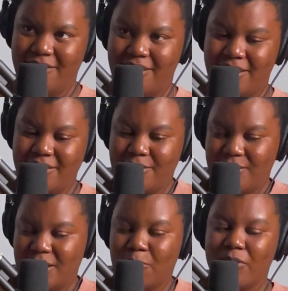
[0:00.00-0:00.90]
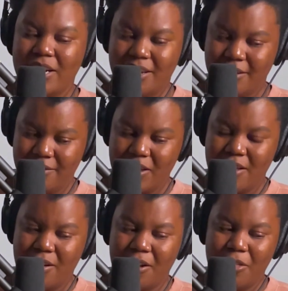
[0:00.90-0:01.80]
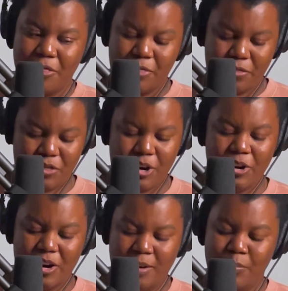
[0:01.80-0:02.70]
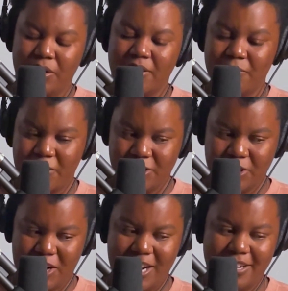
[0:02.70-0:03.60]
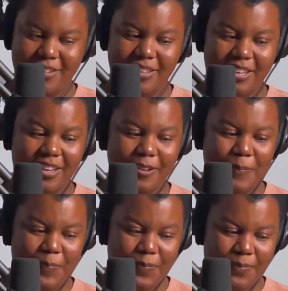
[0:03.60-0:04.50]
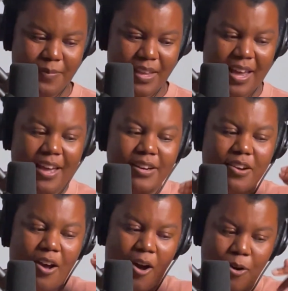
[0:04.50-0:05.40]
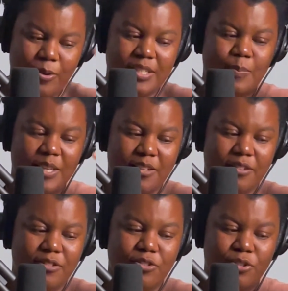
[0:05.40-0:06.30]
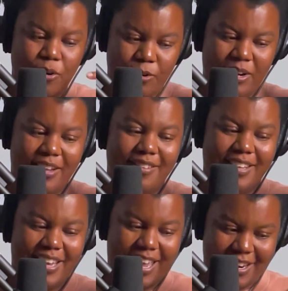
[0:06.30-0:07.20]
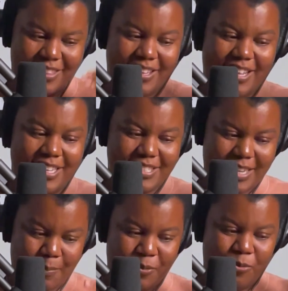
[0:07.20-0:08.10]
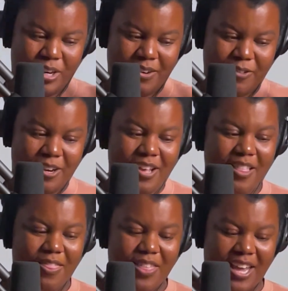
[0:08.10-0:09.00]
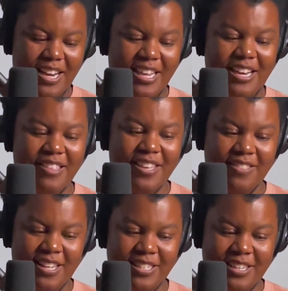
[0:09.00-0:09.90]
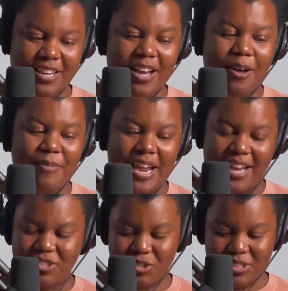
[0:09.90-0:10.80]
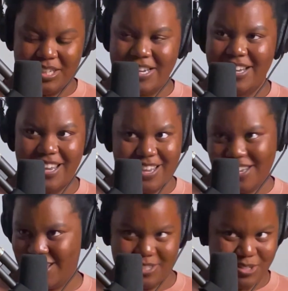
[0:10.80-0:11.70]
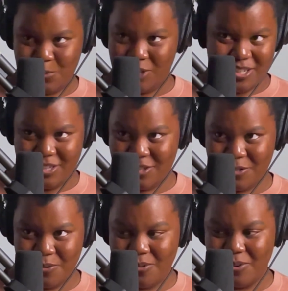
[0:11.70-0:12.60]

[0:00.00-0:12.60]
Right. So I was like reading a 3rd grade book in 1st grade. Like I'd always been so good, like head of the class, top of whatever, that anything that didn't come naturally, I just wouldn't do.